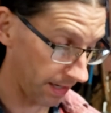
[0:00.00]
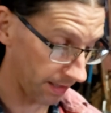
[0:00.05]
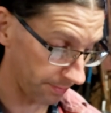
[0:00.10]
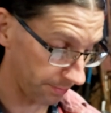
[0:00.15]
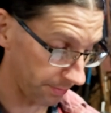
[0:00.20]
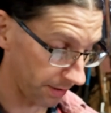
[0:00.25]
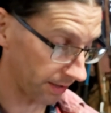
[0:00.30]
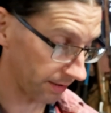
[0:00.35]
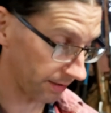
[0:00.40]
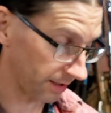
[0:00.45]
X
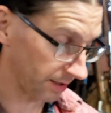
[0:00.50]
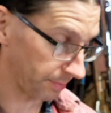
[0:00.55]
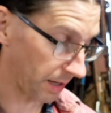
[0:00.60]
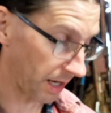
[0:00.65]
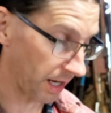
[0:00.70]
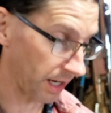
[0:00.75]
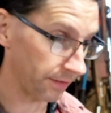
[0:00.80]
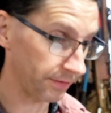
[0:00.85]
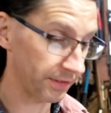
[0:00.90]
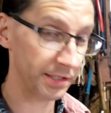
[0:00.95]
marks the
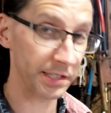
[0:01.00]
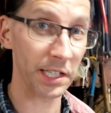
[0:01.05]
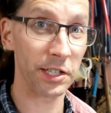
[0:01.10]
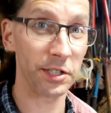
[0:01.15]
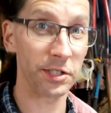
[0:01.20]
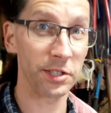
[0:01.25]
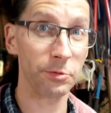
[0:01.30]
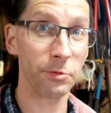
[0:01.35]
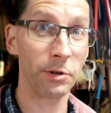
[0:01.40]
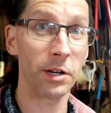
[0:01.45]
spot of a center
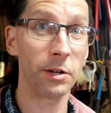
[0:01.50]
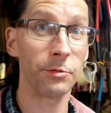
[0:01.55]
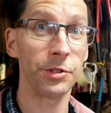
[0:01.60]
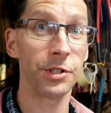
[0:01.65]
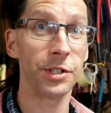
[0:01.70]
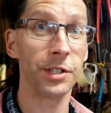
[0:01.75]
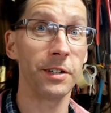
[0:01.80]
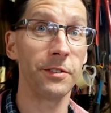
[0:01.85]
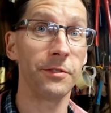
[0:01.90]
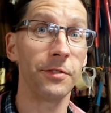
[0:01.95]
square. When you
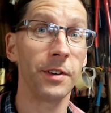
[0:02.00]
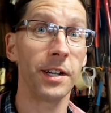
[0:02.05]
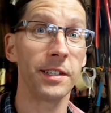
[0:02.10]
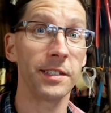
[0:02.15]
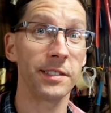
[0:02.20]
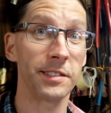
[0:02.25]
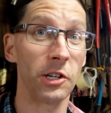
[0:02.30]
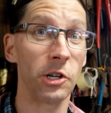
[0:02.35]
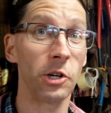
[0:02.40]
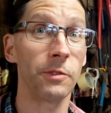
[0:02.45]
didn't find the
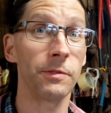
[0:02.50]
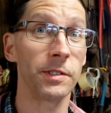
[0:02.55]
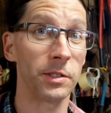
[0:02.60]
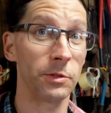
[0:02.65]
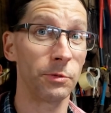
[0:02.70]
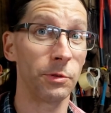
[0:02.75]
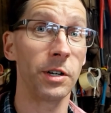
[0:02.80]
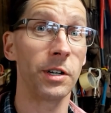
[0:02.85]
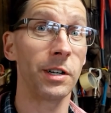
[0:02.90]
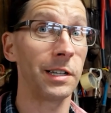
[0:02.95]
center of a
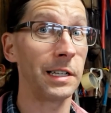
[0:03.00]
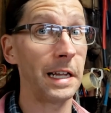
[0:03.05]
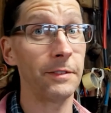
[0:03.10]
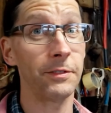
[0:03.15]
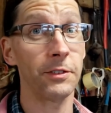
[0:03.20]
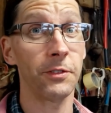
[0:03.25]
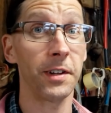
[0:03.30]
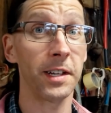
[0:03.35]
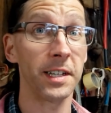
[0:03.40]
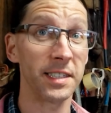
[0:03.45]
square, now you have to
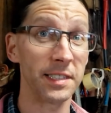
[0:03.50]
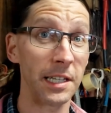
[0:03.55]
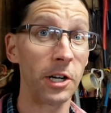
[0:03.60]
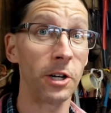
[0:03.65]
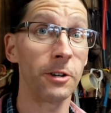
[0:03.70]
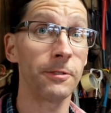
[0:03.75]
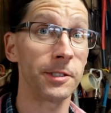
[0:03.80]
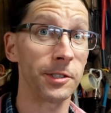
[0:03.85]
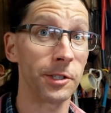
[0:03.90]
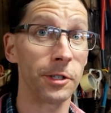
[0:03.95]
find the center
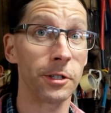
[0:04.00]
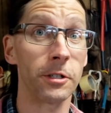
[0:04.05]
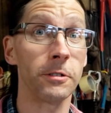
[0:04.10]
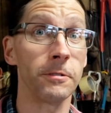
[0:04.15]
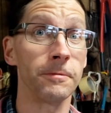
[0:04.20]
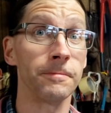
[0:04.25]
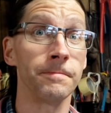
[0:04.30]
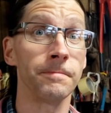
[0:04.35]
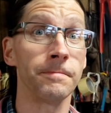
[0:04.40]
of a circle.